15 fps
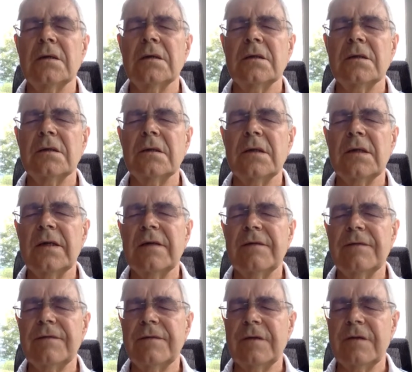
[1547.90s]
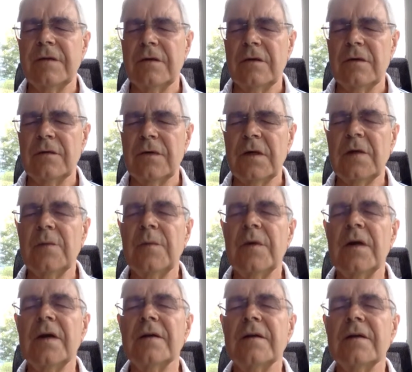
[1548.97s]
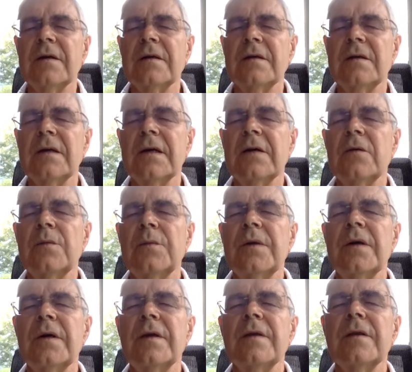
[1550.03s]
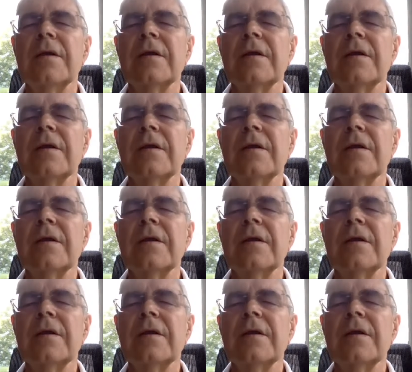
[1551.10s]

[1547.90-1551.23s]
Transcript: to the lift on the in-breath and the out-breath,